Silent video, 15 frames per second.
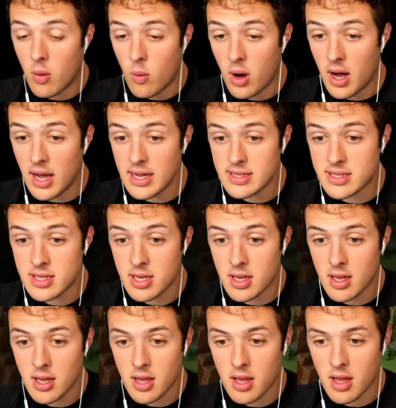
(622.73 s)
What?
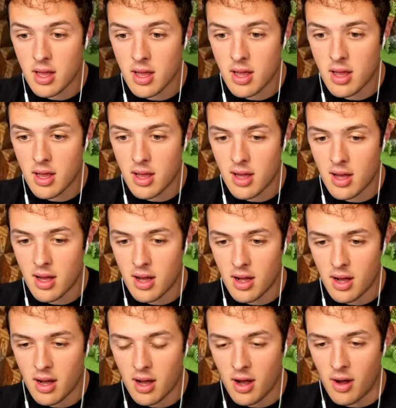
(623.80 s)

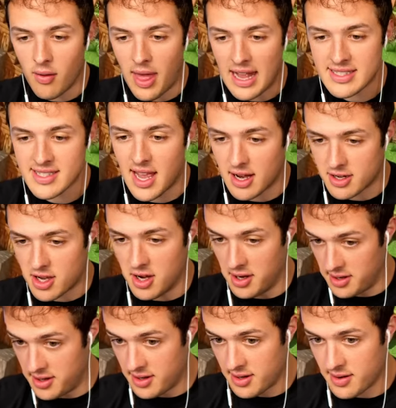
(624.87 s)
Oh, that's not good.